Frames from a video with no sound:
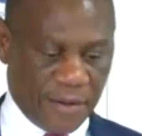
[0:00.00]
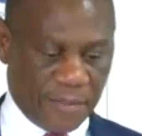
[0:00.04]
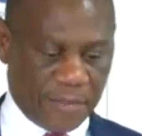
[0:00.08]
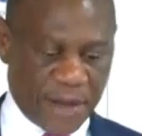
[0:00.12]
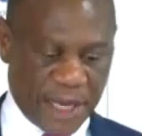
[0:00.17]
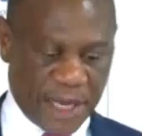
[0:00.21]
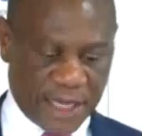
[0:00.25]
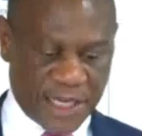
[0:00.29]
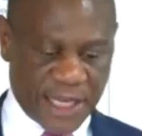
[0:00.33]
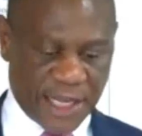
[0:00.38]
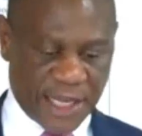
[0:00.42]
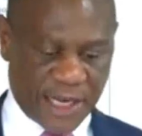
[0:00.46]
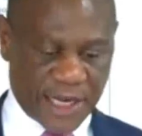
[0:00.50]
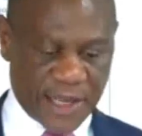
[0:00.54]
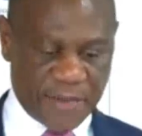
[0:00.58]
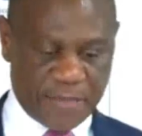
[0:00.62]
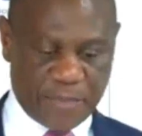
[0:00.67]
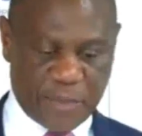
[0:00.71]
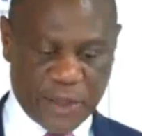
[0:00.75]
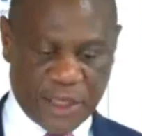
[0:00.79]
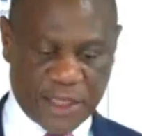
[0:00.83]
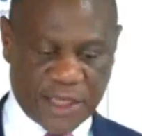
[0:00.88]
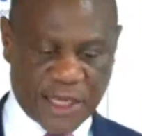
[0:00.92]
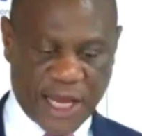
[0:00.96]
but the
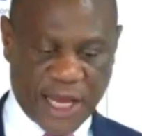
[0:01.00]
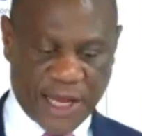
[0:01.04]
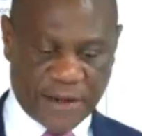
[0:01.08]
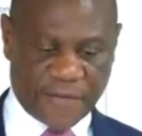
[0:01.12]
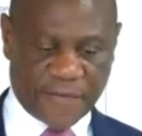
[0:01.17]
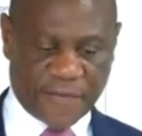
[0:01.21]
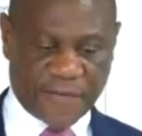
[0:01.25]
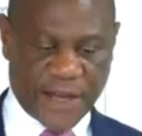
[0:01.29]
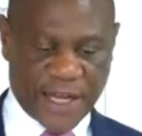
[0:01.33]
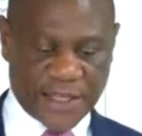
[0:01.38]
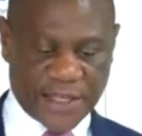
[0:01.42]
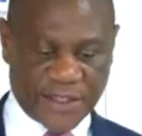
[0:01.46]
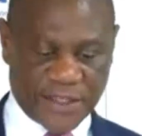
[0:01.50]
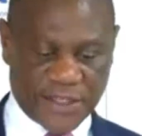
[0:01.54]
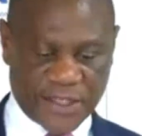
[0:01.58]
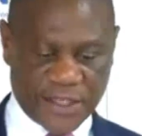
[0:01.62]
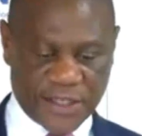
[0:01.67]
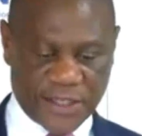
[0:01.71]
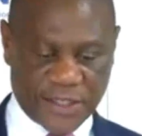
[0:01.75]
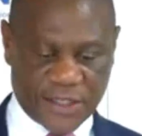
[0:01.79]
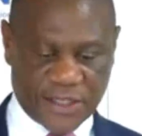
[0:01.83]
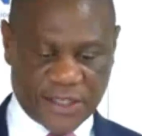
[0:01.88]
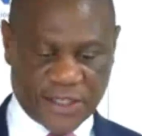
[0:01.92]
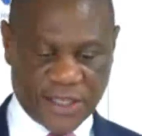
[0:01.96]
rapid
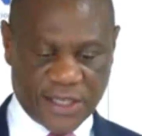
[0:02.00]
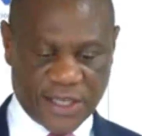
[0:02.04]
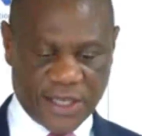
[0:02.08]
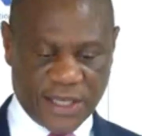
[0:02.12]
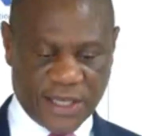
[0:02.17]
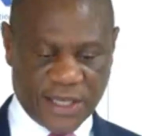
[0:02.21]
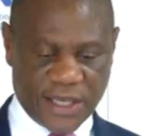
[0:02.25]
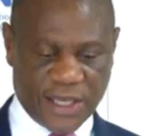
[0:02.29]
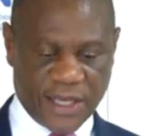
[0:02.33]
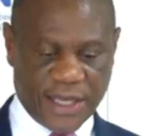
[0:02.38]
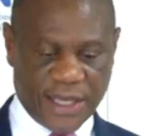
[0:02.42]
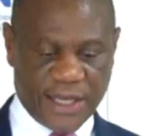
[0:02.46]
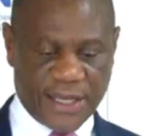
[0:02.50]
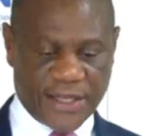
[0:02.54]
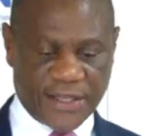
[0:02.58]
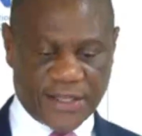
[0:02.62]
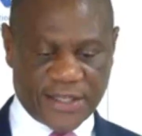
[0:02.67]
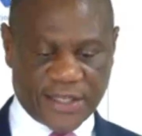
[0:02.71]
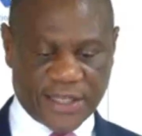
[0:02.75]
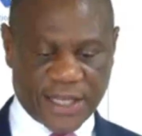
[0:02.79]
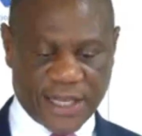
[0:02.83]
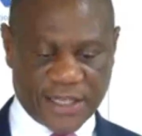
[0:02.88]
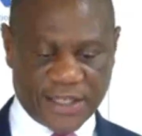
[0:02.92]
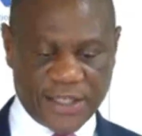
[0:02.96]
advances in
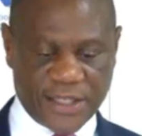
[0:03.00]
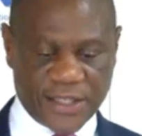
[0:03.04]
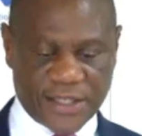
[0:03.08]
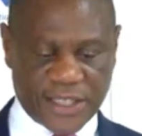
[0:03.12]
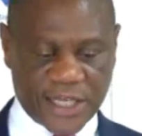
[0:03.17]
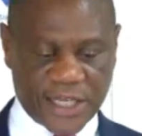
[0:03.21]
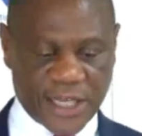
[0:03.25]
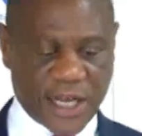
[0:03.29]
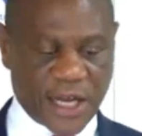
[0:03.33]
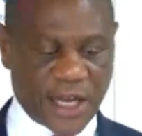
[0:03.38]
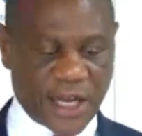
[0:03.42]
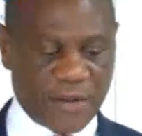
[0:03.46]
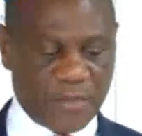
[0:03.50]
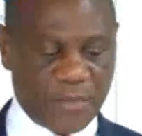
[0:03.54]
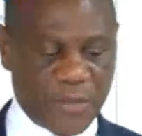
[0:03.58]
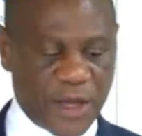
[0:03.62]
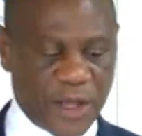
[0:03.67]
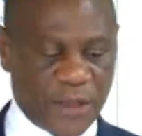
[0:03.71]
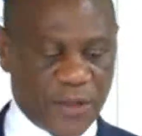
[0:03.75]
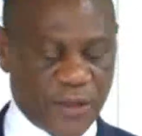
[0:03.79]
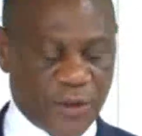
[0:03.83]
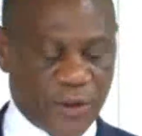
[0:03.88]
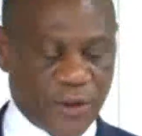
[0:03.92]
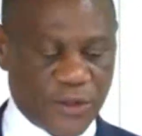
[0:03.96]
statistical
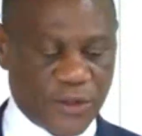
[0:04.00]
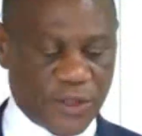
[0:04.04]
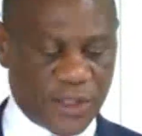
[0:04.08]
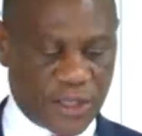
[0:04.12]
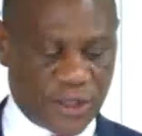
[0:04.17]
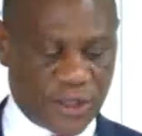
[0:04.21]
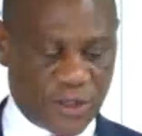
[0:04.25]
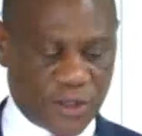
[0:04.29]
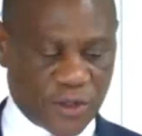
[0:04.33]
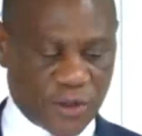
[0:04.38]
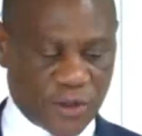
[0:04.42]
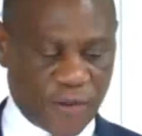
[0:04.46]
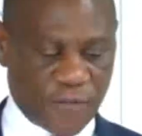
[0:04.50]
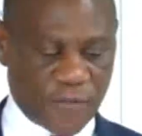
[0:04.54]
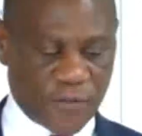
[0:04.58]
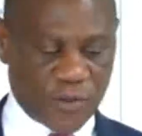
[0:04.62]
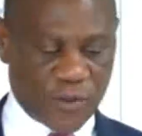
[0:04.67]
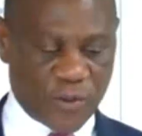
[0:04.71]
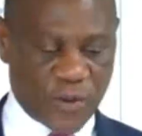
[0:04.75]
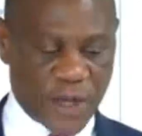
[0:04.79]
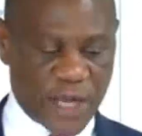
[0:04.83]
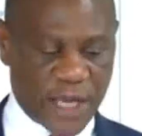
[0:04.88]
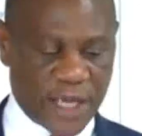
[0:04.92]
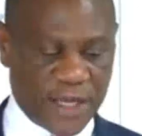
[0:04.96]
methods and
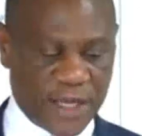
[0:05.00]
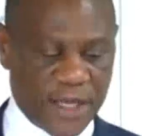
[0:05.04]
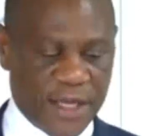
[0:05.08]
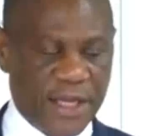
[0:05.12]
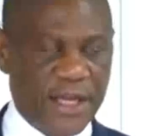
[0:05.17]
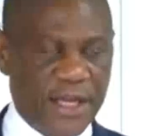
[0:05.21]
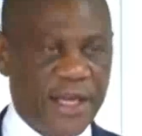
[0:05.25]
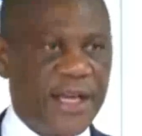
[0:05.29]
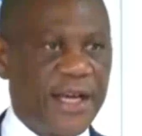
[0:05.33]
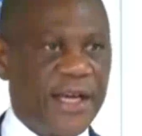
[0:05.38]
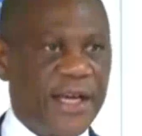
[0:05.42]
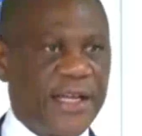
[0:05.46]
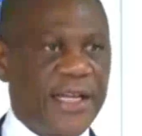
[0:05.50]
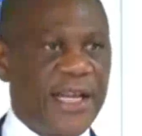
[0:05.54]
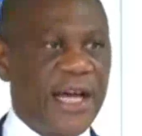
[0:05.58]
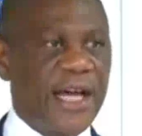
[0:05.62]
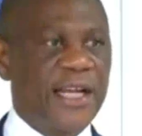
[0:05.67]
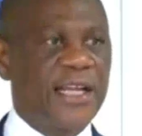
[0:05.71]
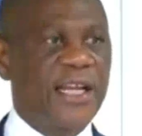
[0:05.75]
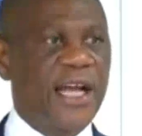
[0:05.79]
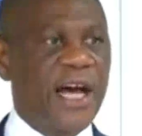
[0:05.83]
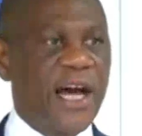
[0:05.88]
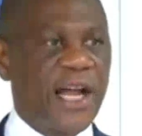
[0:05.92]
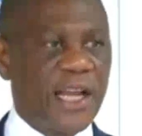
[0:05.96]
software
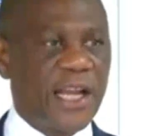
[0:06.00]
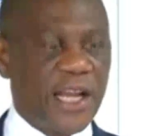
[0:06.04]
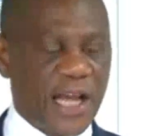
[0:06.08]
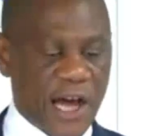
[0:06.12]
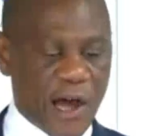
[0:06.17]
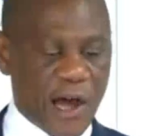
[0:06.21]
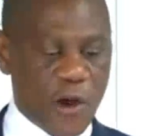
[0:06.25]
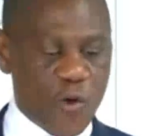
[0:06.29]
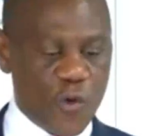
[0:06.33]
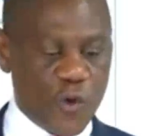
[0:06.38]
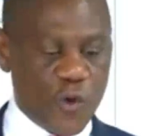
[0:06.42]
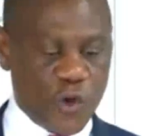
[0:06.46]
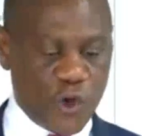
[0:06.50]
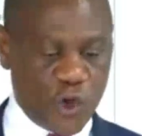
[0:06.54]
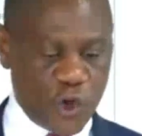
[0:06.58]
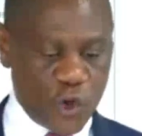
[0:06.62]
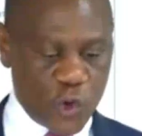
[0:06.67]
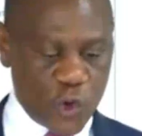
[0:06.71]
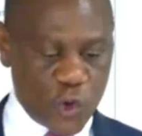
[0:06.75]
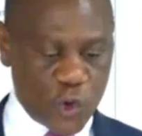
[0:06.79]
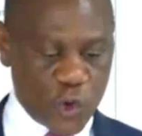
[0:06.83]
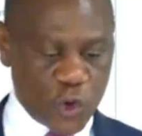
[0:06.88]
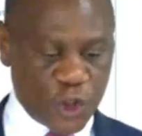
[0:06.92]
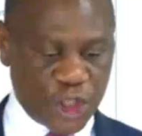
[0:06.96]
that allow
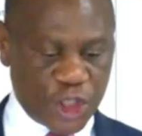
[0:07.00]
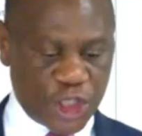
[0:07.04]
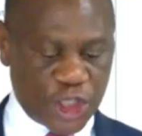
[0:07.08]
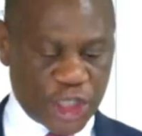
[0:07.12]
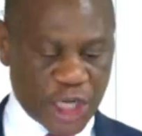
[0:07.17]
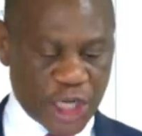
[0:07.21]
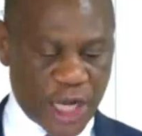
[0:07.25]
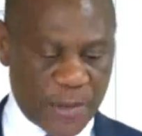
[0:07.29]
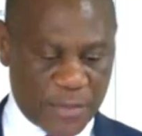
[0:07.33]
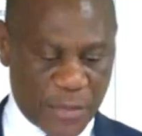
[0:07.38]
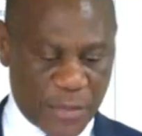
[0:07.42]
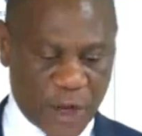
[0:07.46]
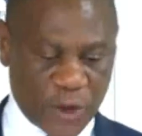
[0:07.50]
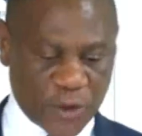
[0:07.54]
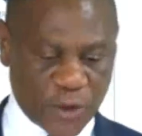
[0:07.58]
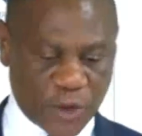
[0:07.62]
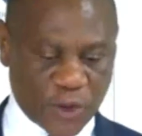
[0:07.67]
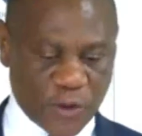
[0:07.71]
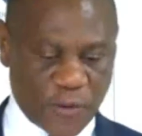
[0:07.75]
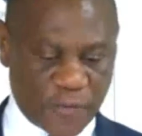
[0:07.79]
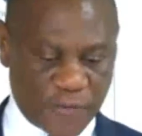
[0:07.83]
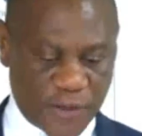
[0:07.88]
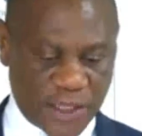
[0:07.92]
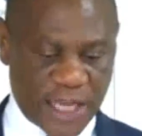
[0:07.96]
huge amounts
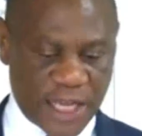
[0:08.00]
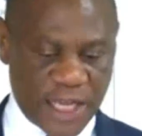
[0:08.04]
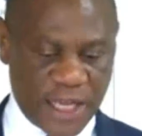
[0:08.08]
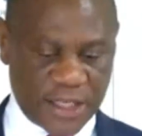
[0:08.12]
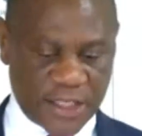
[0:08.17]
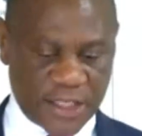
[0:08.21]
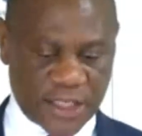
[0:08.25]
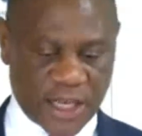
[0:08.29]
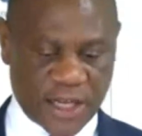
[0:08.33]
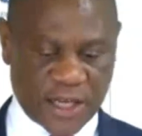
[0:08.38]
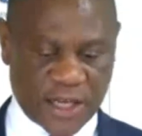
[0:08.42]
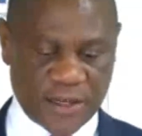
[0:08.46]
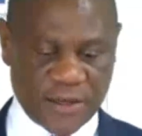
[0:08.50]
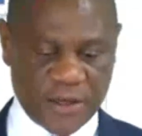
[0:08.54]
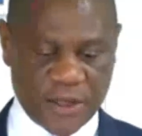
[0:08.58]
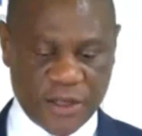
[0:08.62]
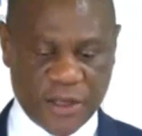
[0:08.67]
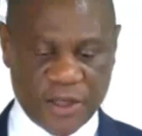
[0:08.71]
of data